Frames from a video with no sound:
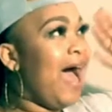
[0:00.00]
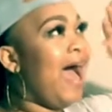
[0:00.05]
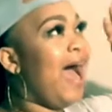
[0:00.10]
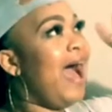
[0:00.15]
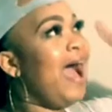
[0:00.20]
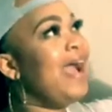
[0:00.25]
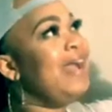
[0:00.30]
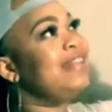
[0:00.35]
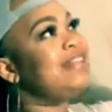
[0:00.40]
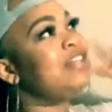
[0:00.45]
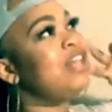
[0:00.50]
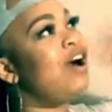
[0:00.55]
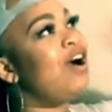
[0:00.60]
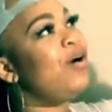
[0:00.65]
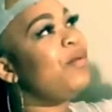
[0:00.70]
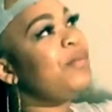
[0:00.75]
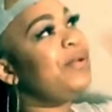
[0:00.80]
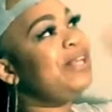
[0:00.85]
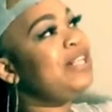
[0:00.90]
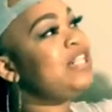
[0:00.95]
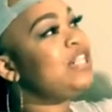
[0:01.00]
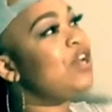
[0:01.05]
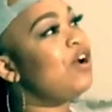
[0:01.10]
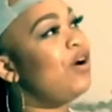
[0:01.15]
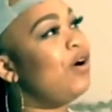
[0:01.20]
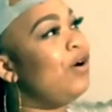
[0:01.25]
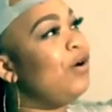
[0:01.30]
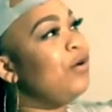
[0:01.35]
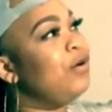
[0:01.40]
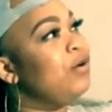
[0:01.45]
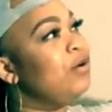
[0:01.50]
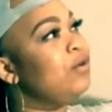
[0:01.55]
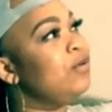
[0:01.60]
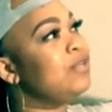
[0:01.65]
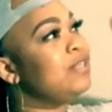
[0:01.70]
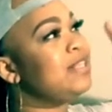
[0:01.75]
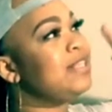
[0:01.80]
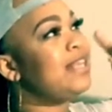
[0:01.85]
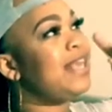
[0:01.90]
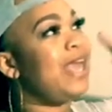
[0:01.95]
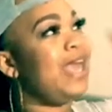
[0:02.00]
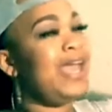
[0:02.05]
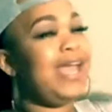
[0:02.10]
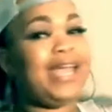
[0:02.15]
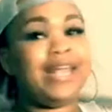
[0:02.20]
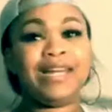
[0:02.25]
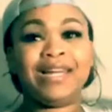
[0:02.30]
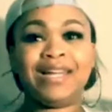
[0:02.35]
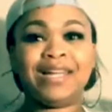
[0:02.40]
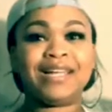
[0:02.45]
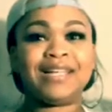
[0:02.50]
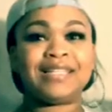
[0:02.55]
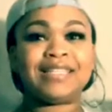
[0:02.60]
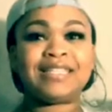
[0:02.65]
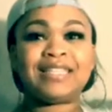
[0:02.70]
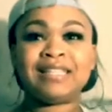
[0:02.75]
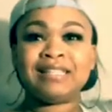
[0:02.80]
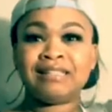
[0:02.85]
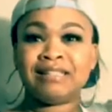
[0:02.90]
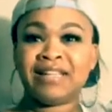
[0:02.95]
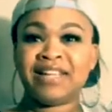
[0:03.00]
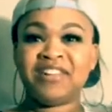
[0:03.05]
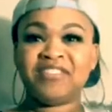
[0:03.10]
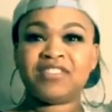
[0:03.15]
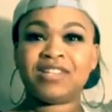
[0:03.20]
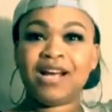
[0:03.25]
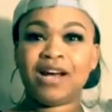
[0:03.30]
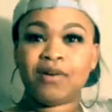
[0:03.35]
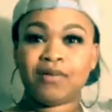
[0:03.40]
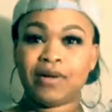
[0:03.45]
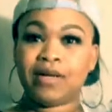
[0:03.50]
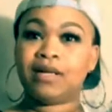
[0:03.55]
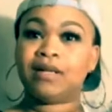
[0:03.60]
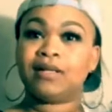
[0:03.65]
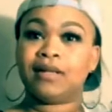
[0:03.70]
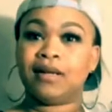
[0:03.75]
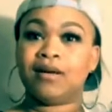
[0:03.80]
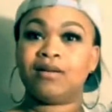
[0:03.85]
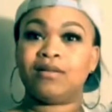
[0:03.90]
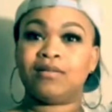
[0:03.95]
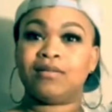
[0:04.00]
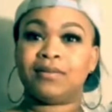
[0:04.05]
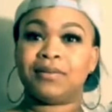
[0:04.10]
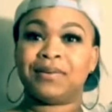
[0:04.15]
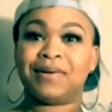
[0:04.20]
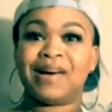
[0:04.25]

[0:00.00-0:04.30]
I thought we told Kanan to leave Tariq alone.